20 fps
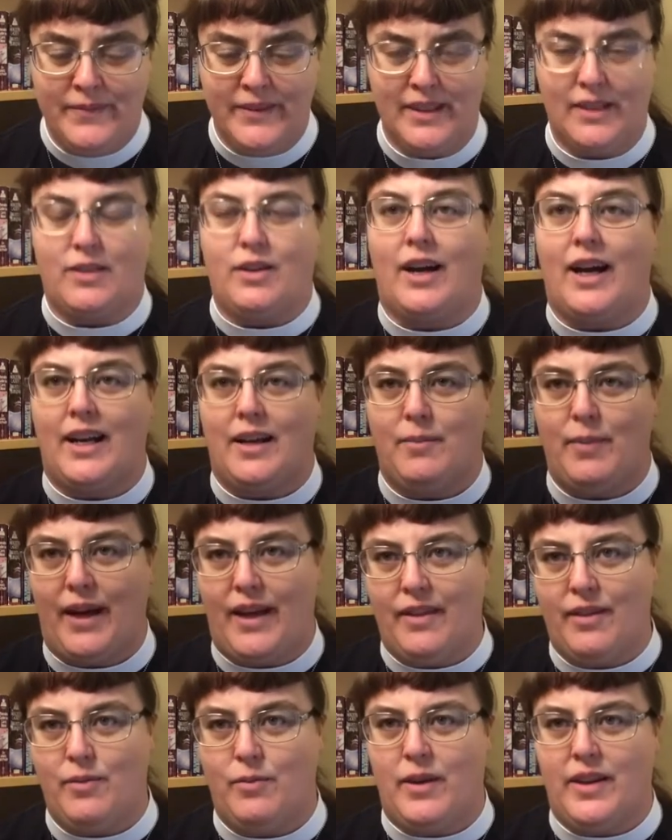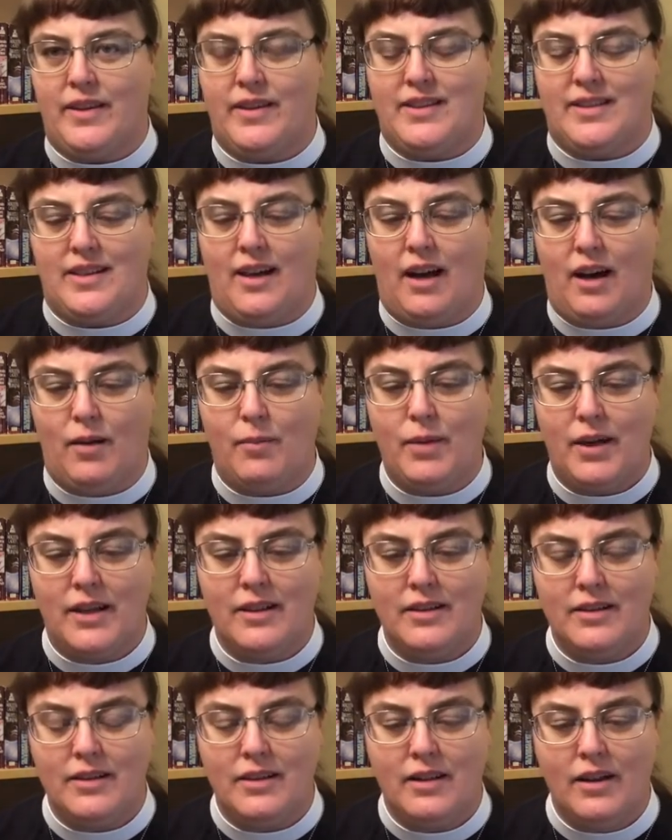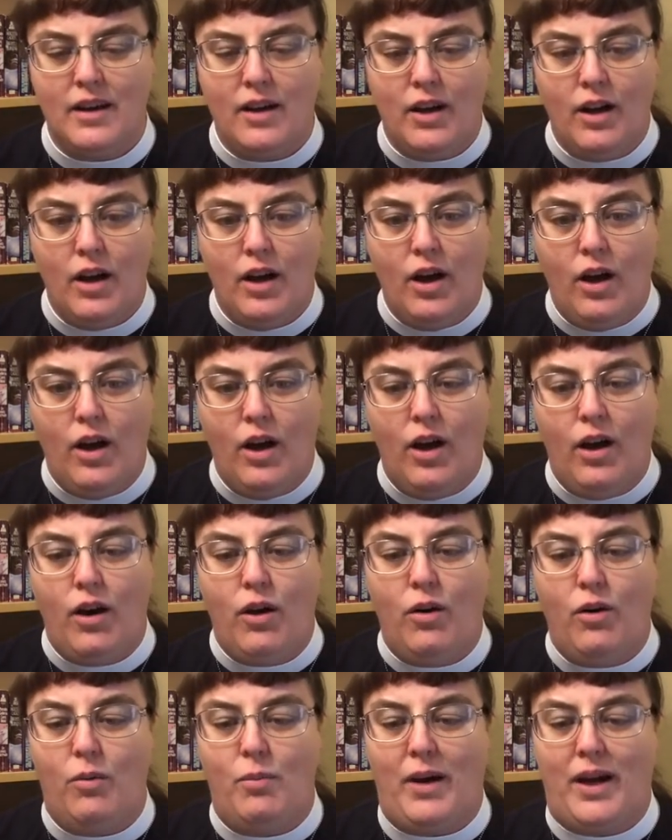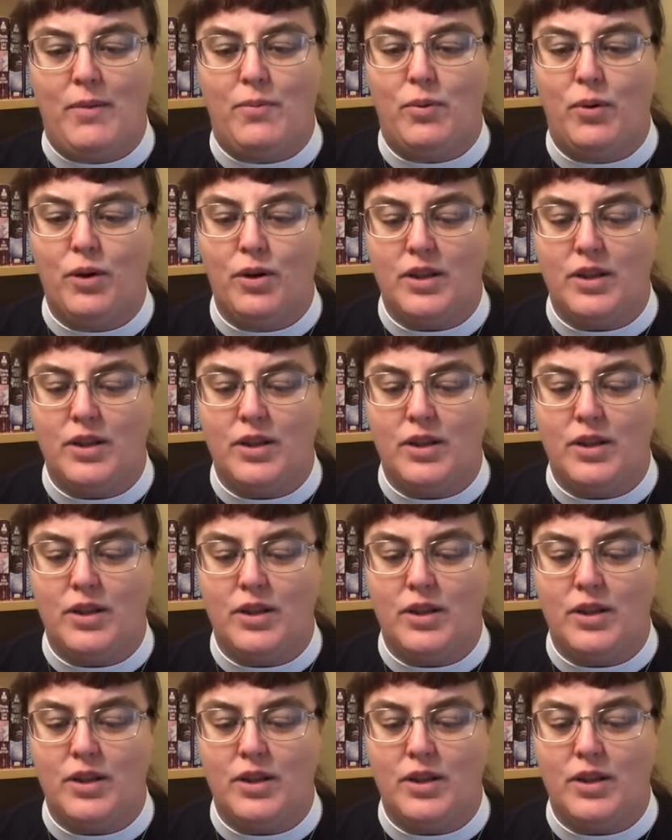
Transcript: cried Beth with a sob. "Oh, my poor